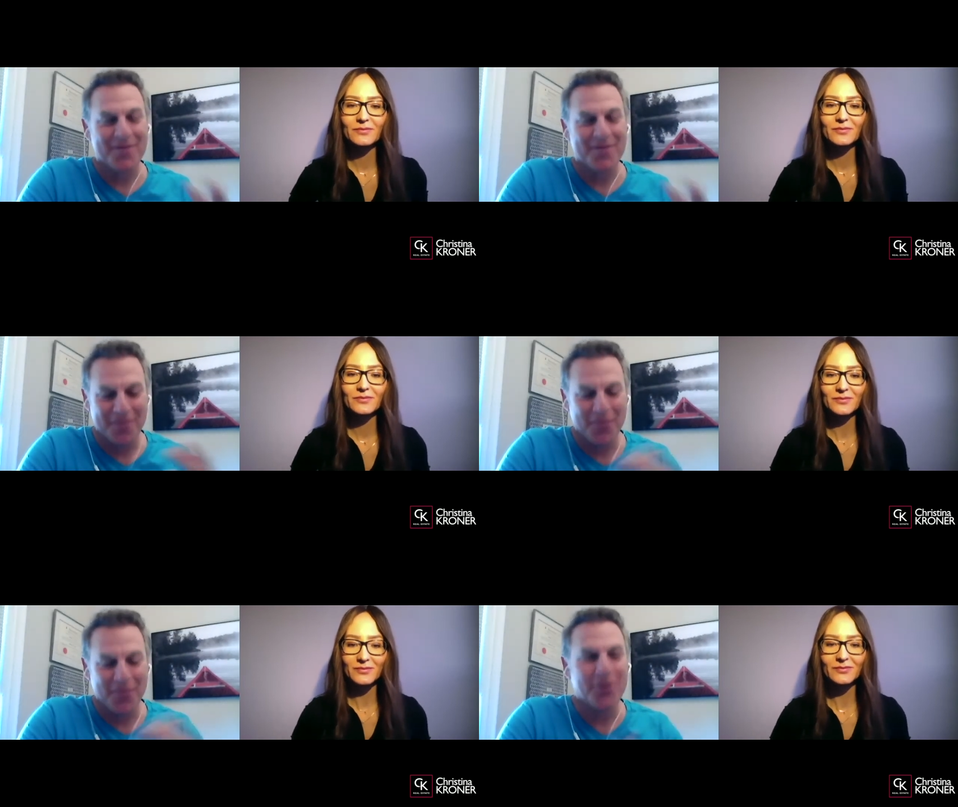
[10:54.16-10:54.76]
Speaker 1: put
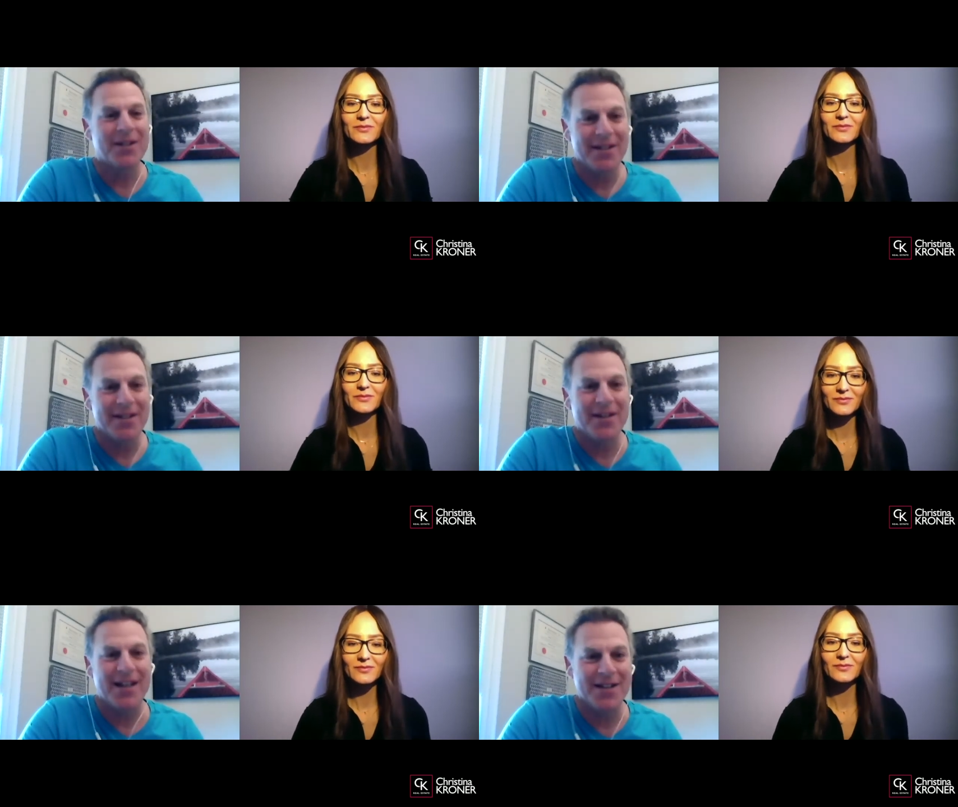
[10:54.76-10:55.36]
leave the keys
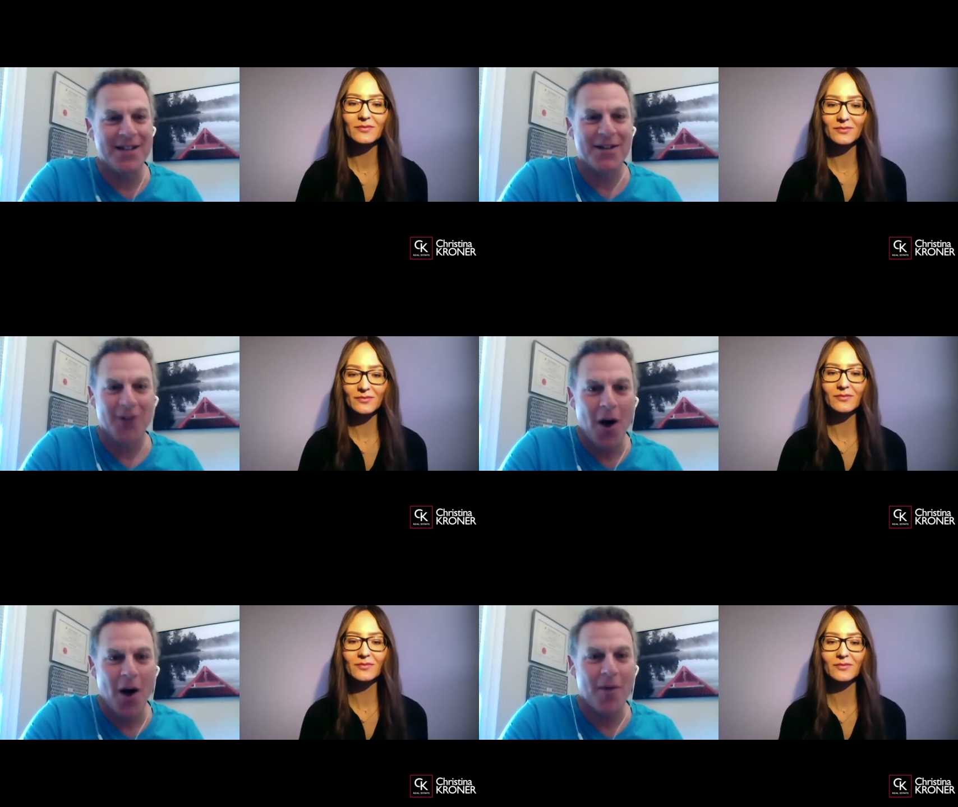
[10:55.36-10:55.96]
in a
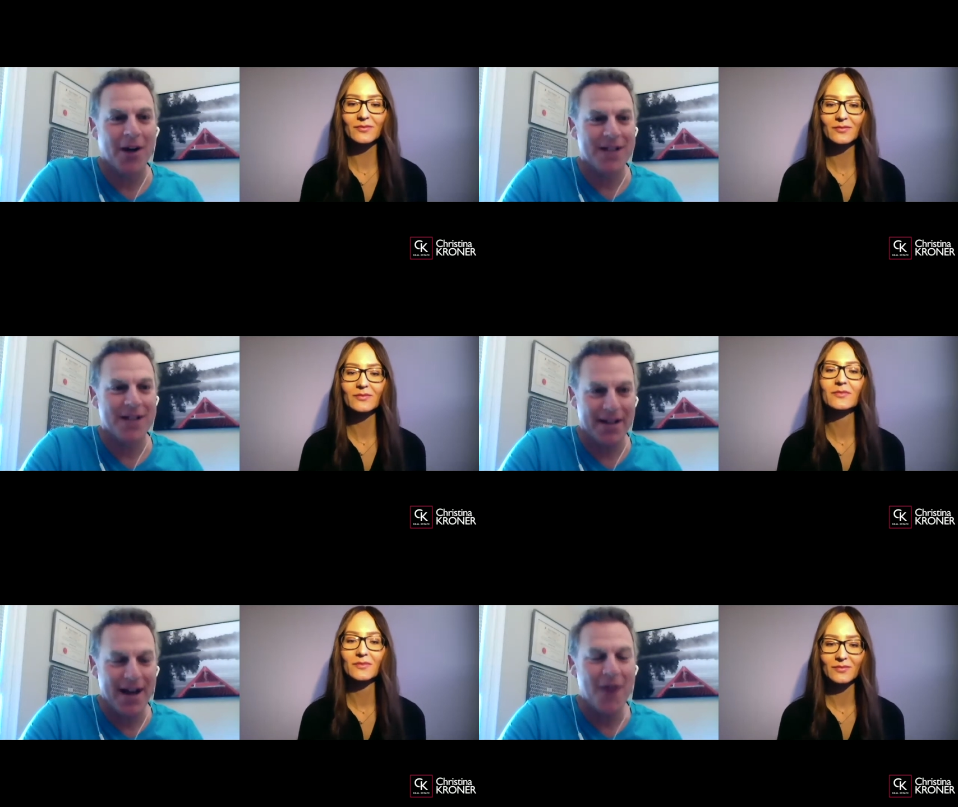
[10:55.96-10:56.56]
lockbox at the
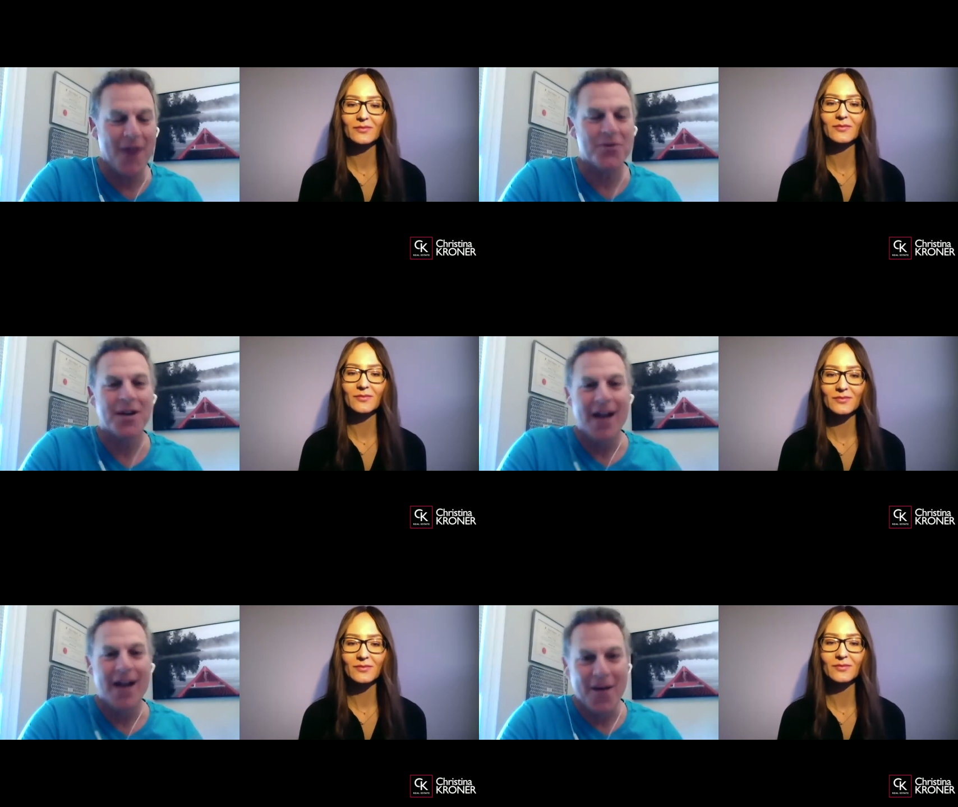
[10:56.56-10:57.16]
house, and we'll
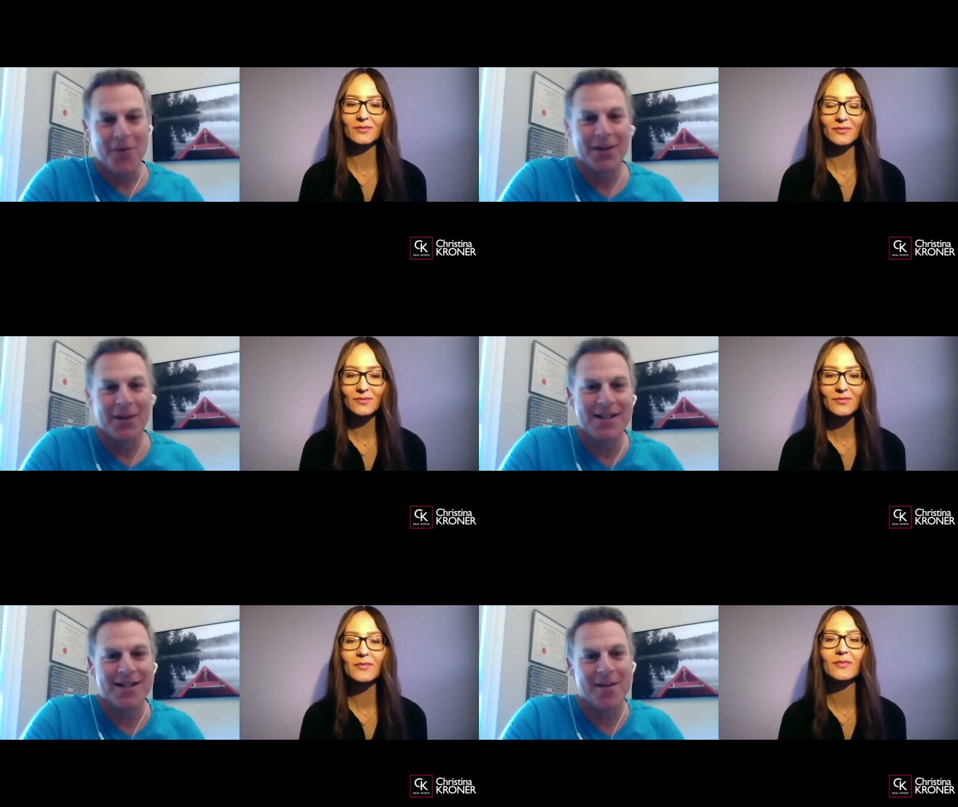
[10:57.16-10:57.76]
release the
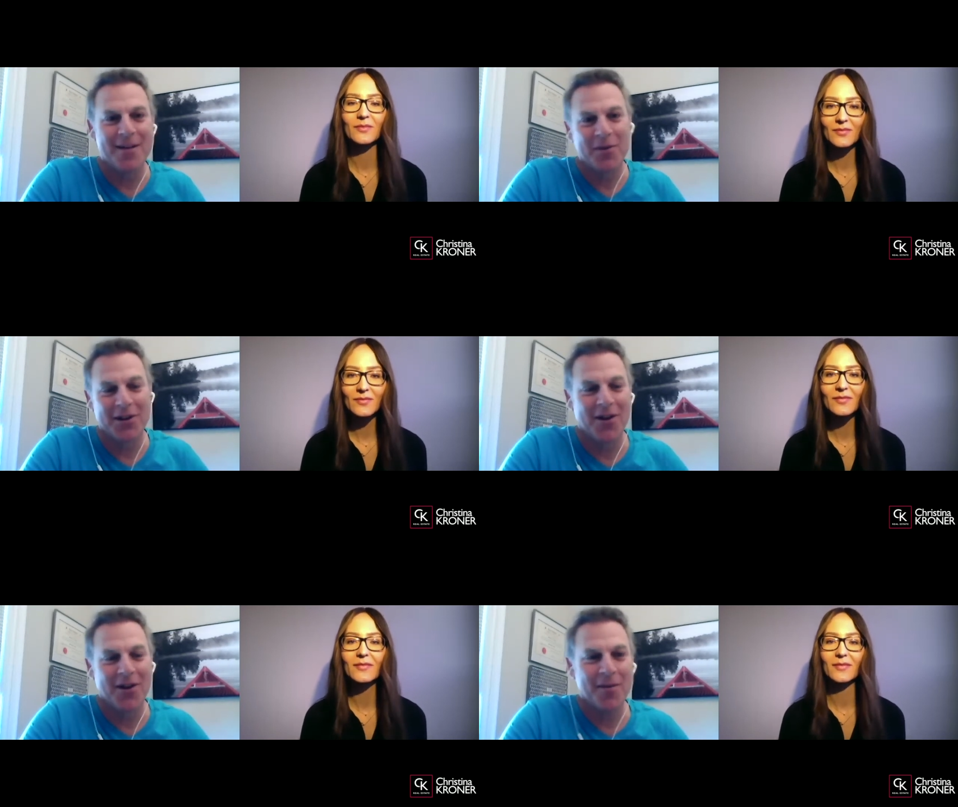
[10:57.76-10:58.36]
number to
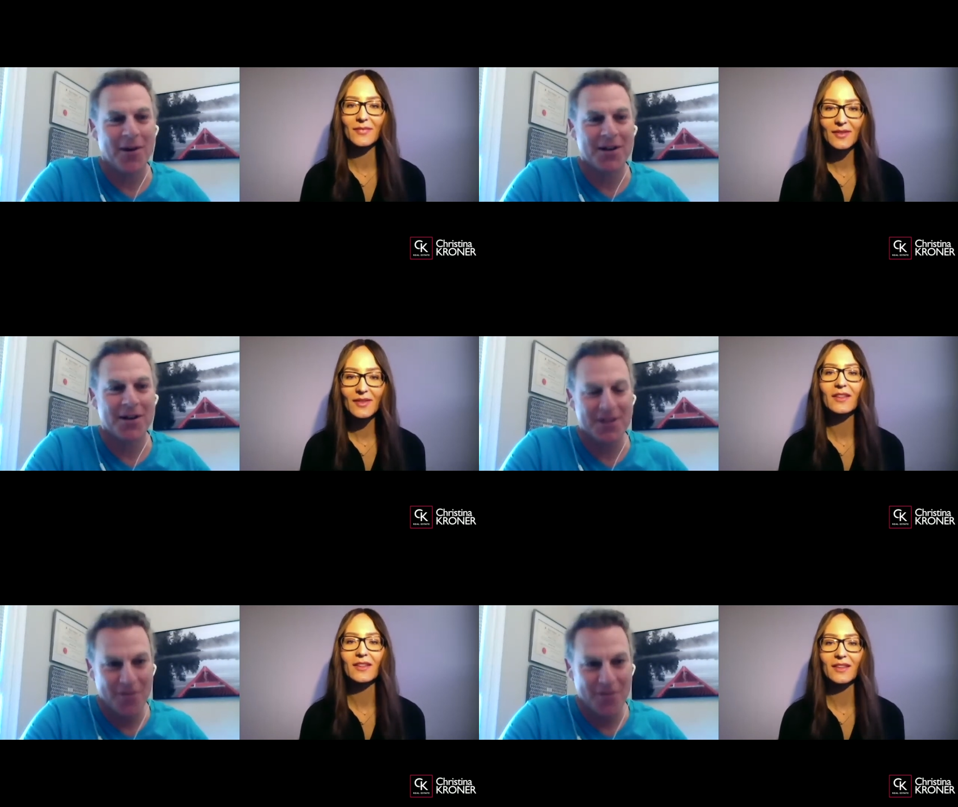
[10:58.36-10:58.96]
lockbox when
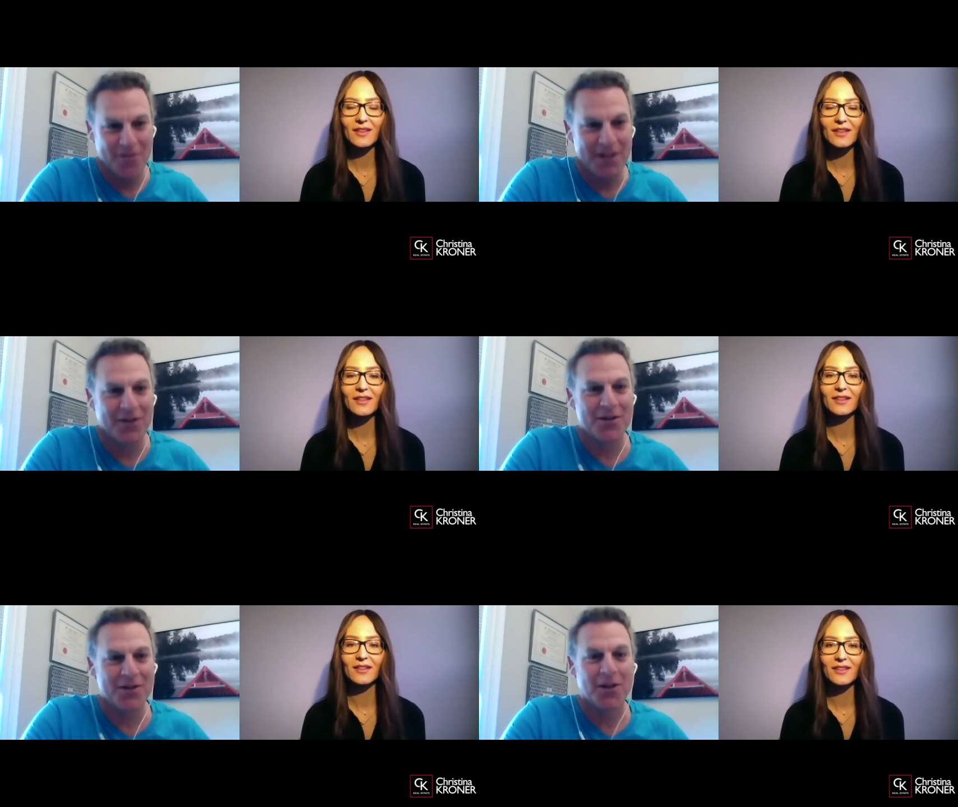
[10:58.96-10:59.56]
the deal has
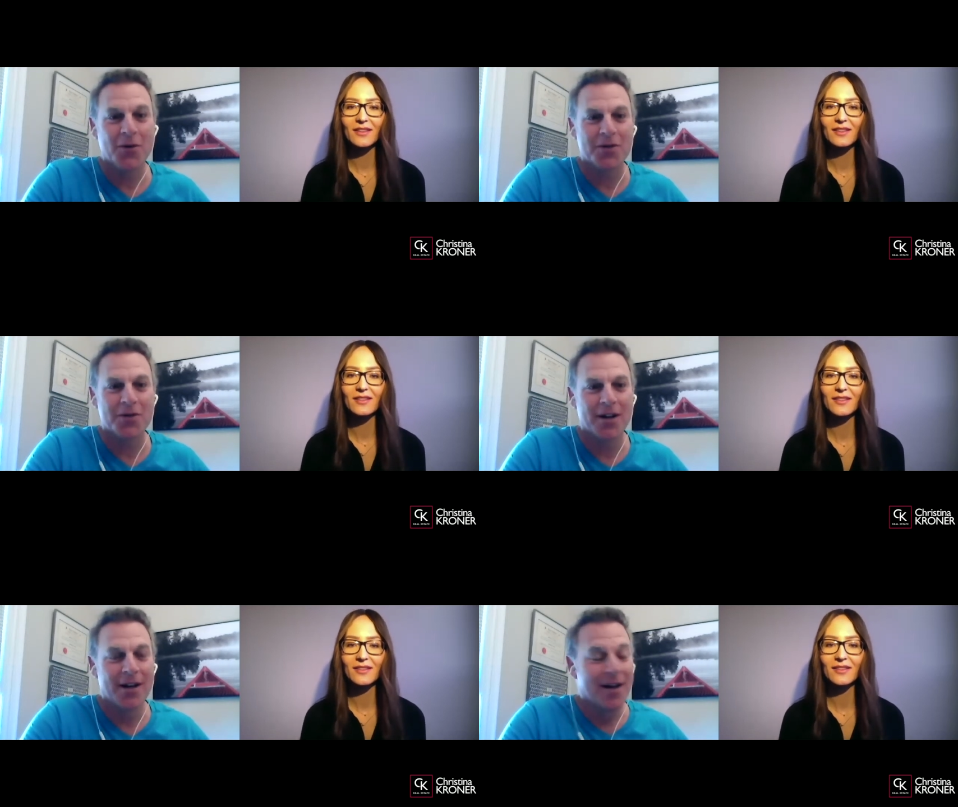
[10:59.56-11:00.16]
closed.
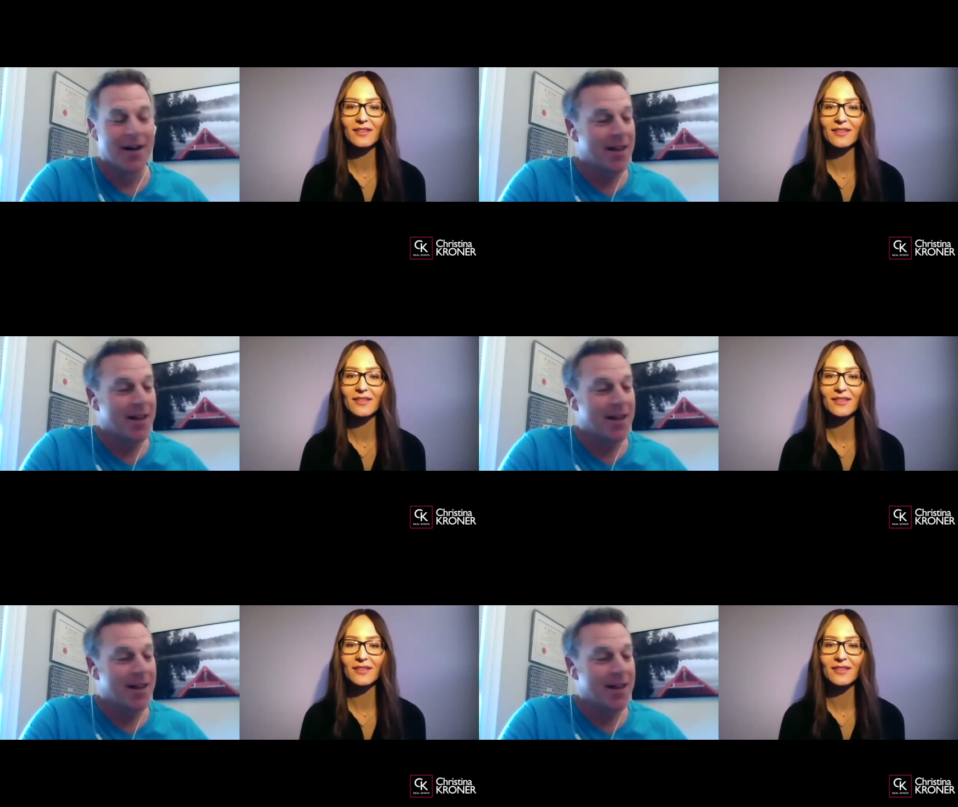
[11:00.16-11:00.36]
That's